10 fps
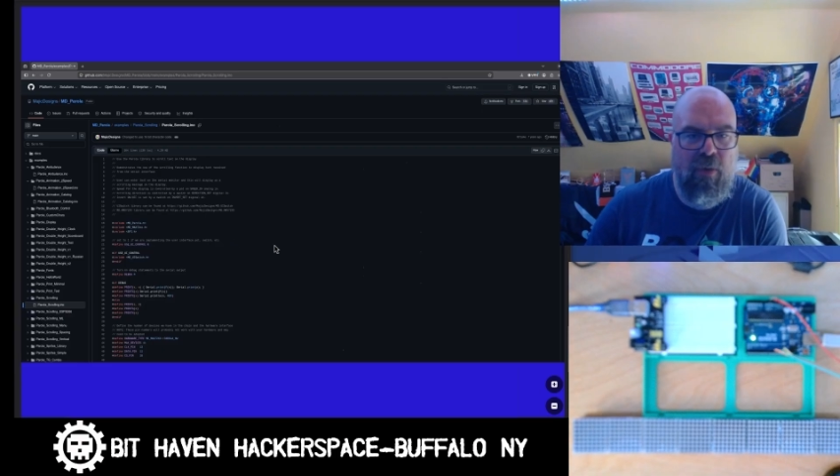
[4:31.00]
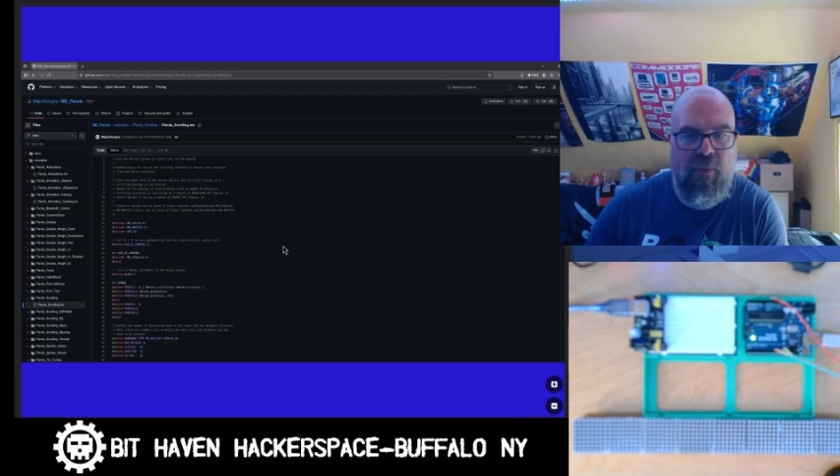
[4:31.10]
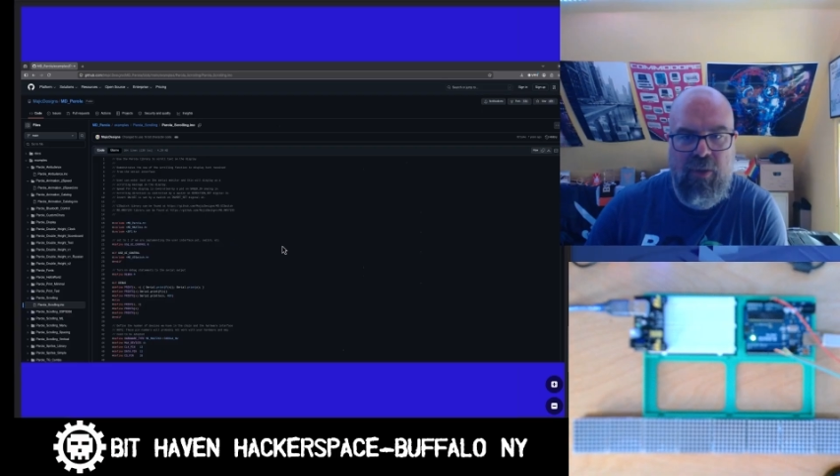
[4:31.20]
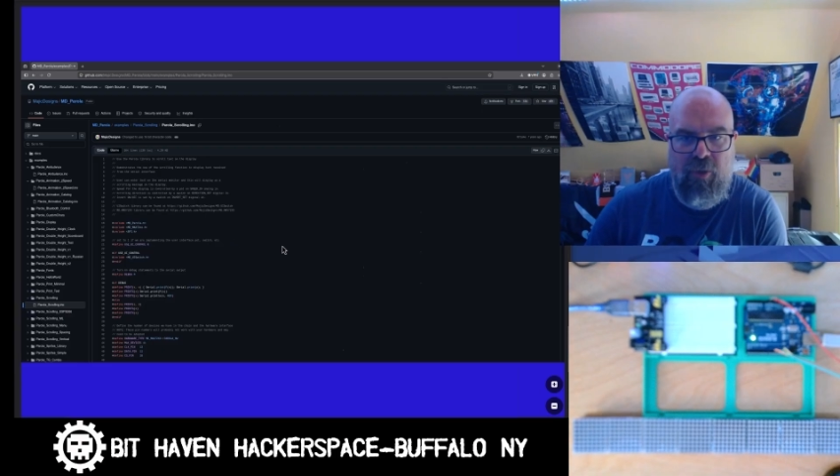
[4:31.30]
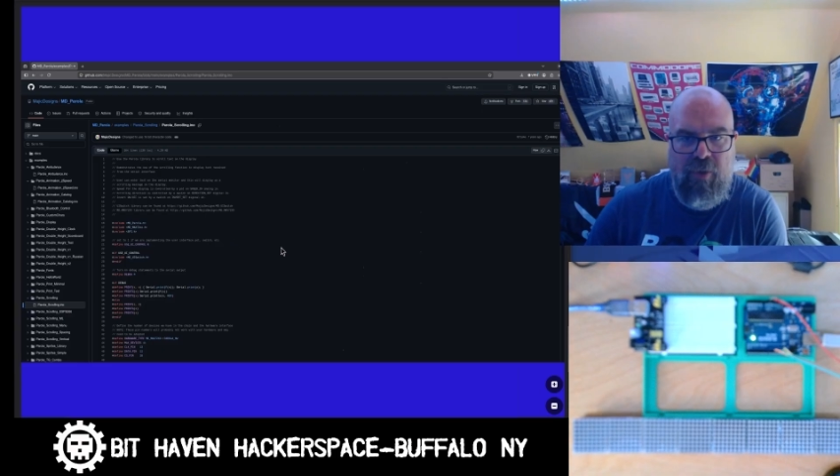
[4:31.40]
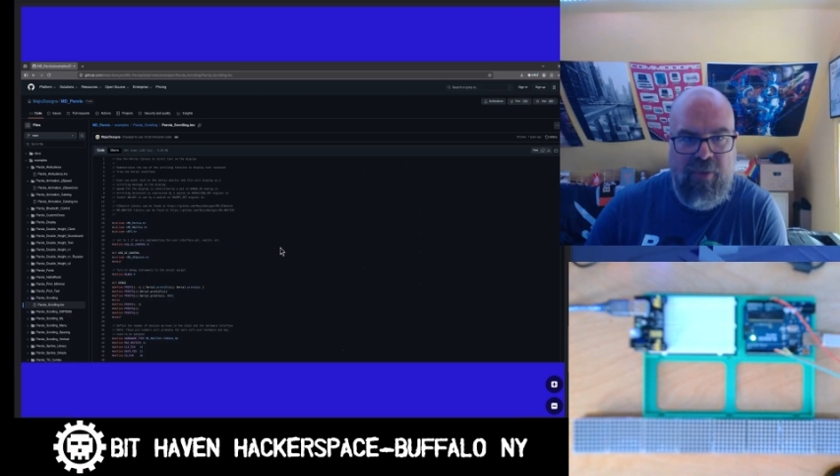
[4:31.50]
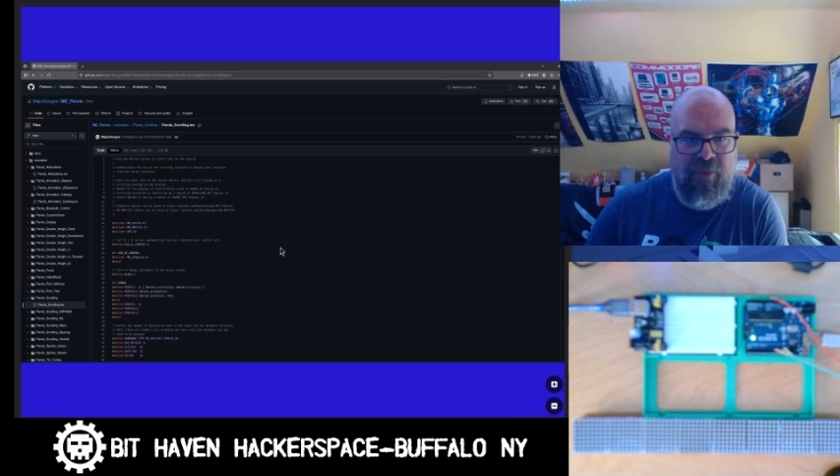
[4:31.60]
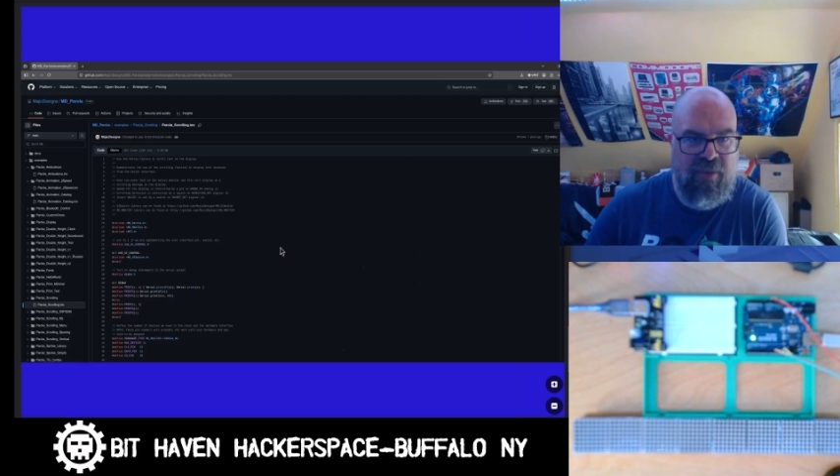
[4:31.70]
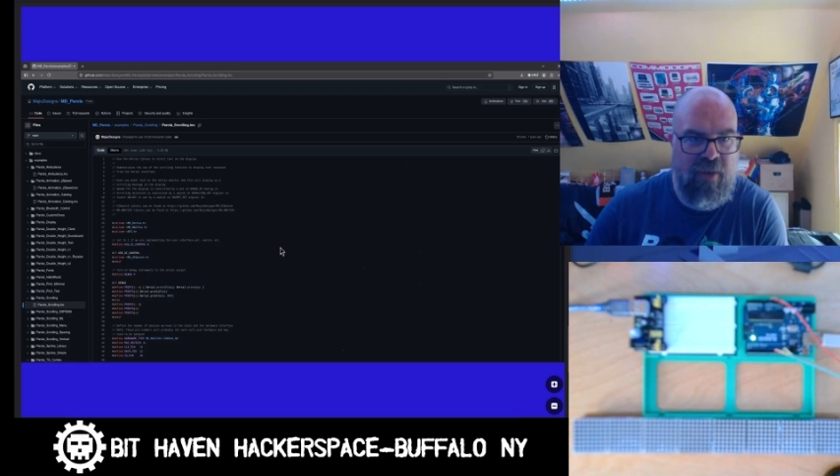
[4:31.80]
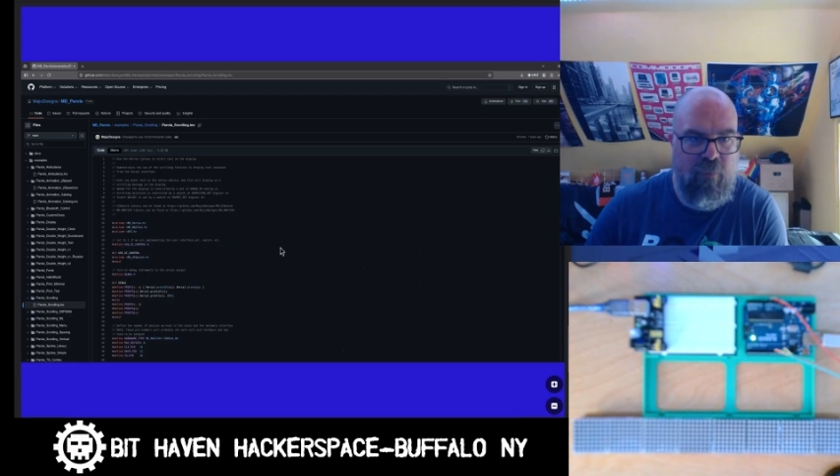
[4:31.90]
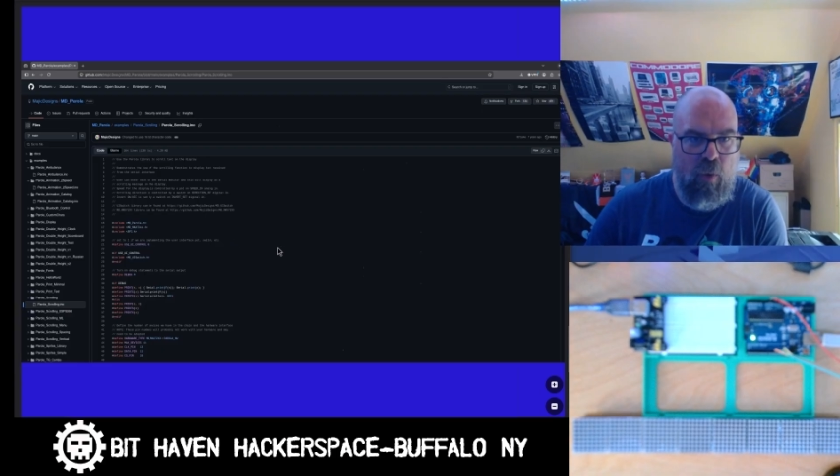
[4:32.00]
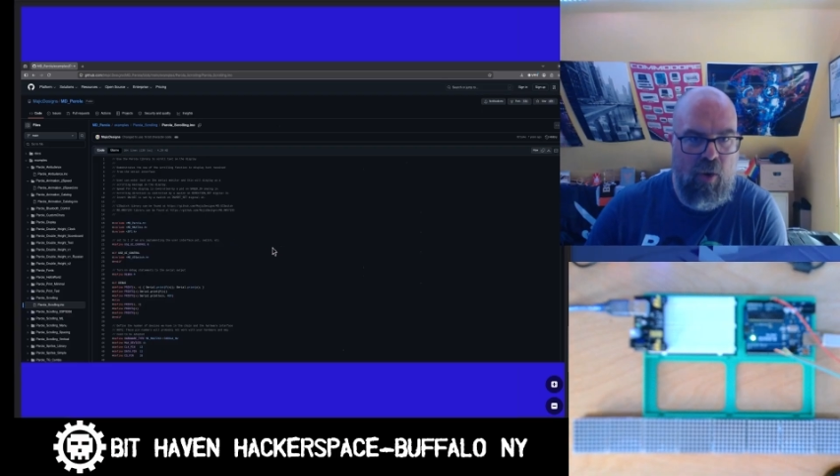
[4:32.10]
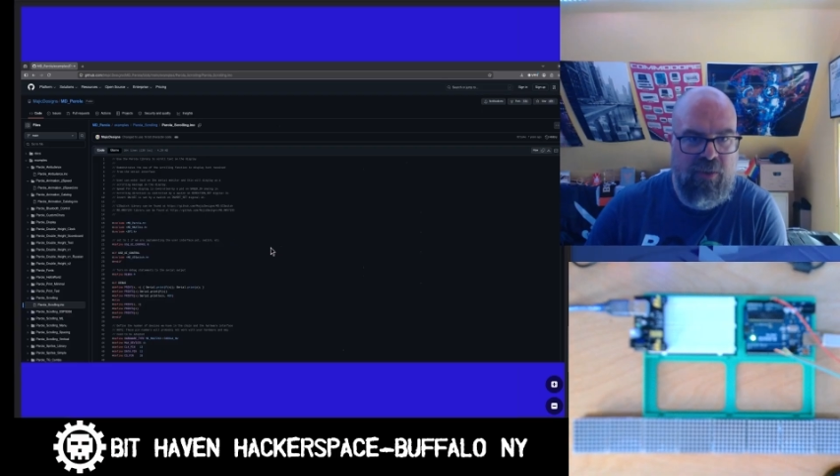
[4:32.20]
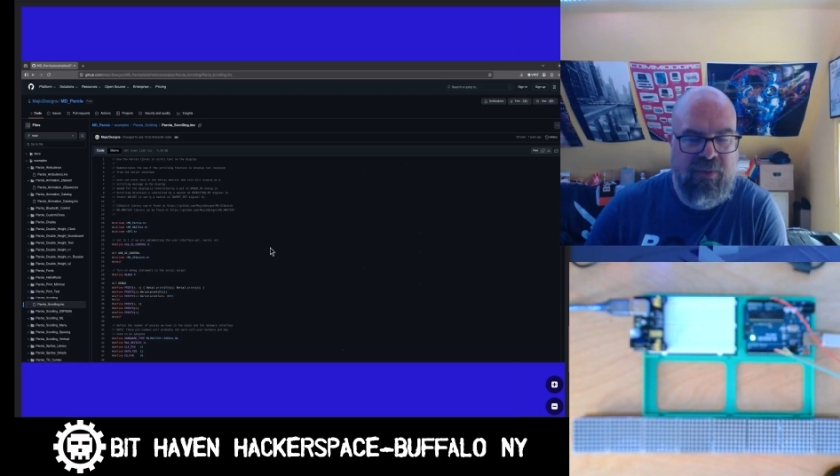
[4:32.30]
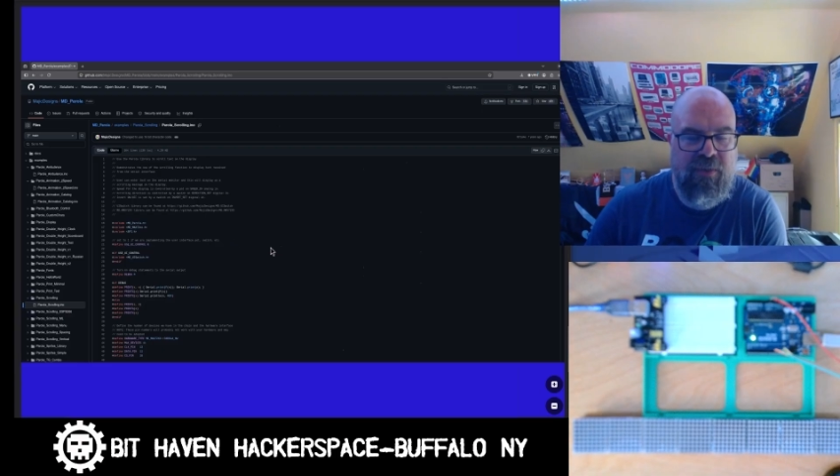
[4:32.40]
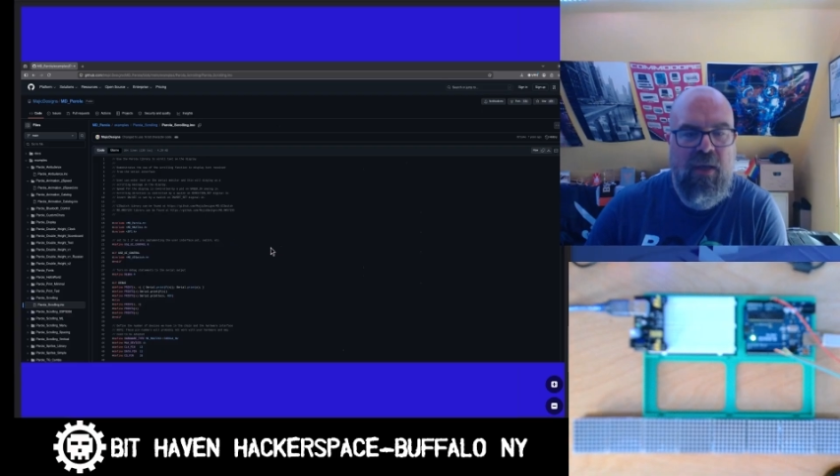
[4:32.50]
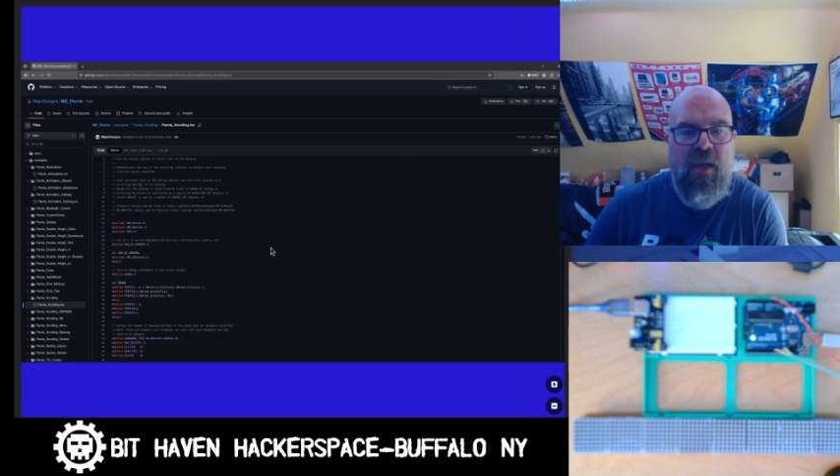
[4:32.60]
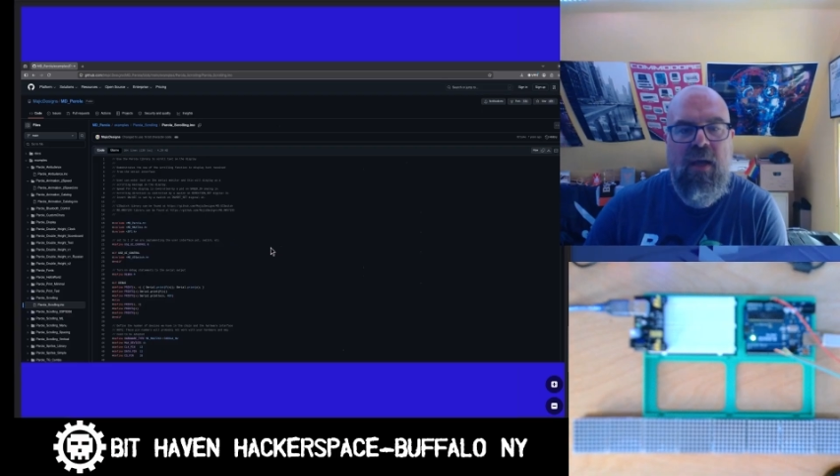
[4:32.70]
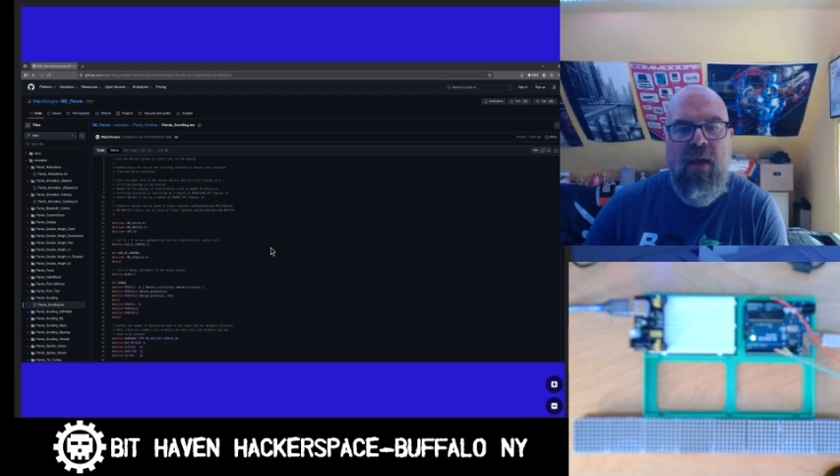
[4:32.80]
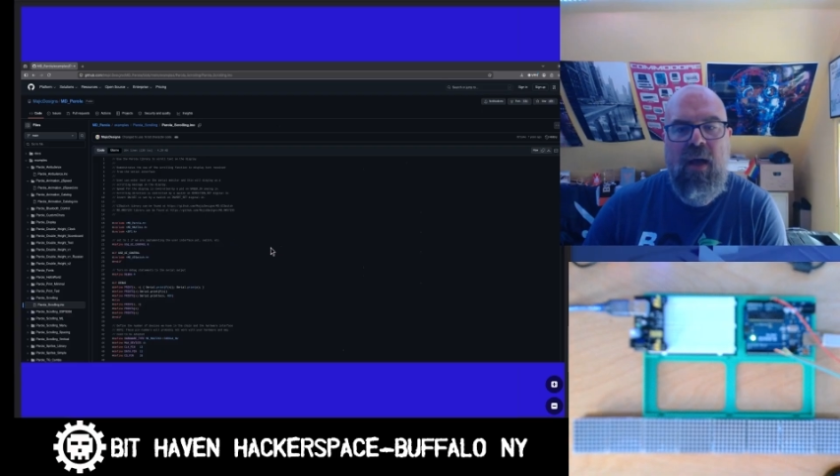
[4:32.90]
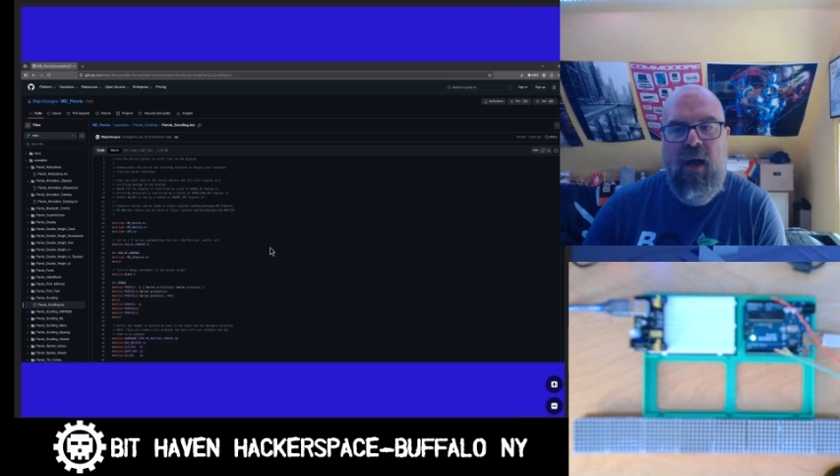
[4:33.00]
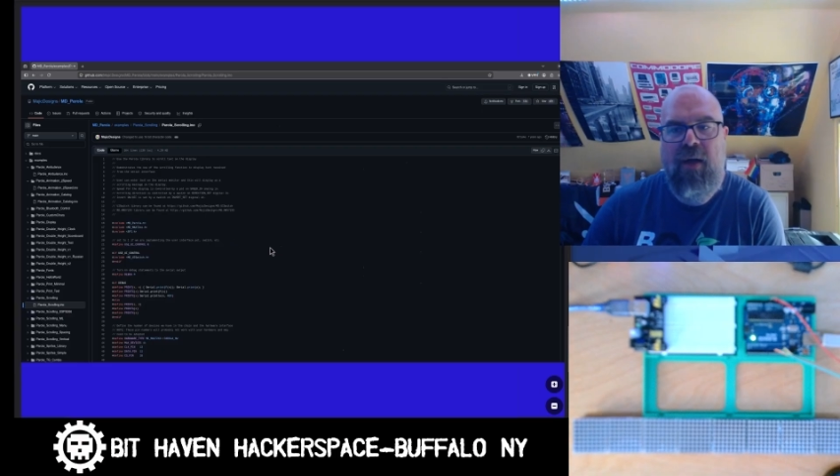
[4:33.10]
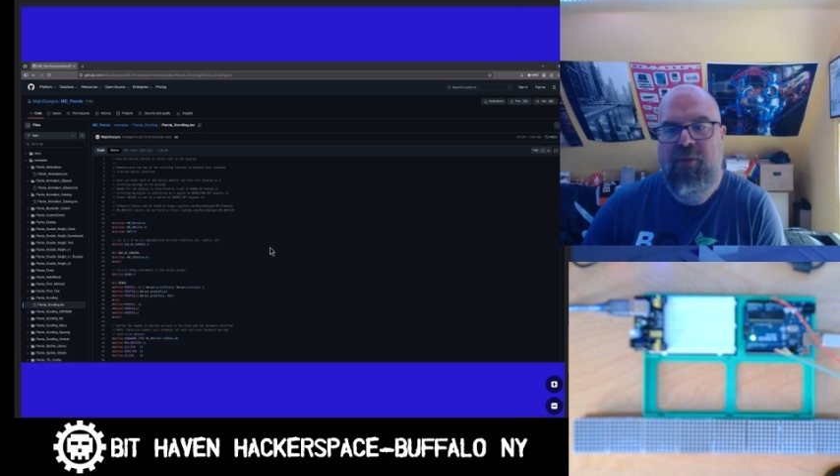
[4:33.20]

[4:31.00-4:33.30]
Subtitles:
and learn how the stuff works. There's